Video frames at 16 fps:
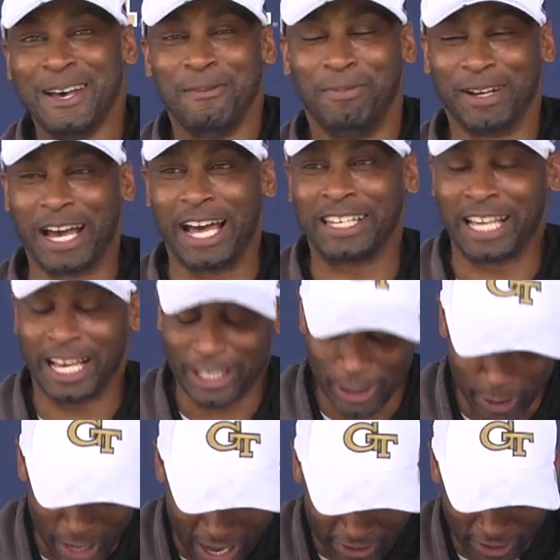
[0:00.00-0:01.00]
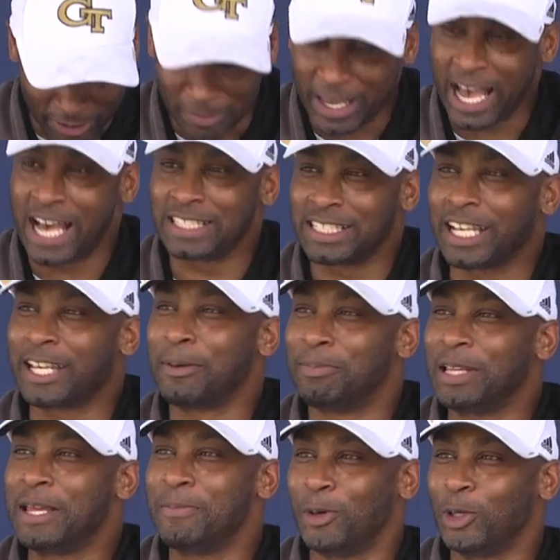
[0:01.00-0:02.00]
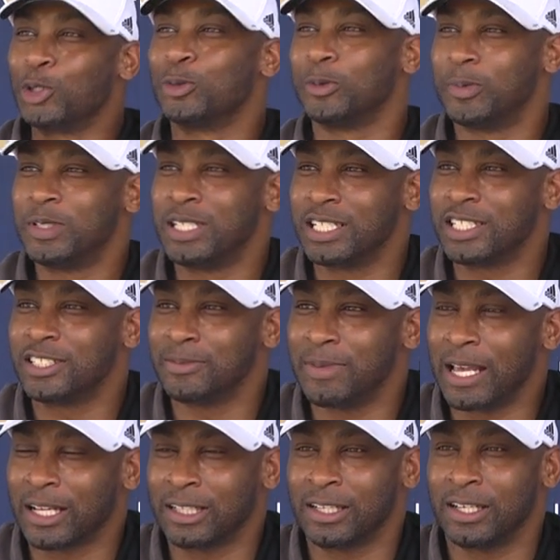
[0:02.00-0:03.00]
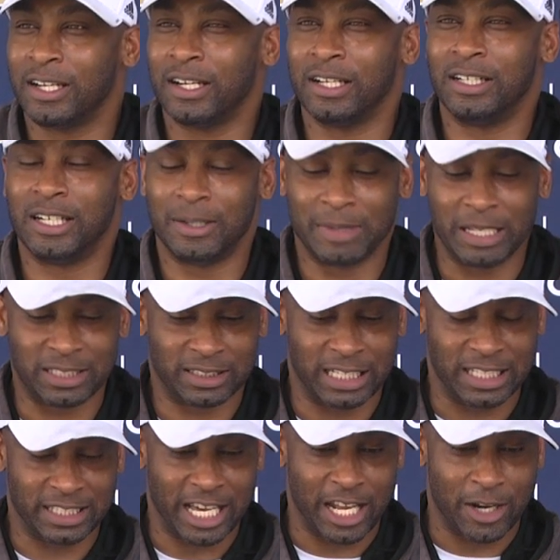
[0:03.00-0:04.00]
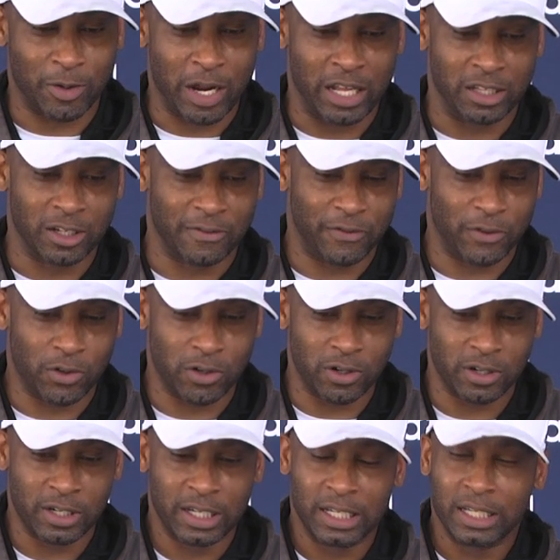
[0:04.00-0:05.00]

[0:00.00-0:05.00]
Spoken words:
but I do have some guys that can play multiple positions back there. That's kind of what I look for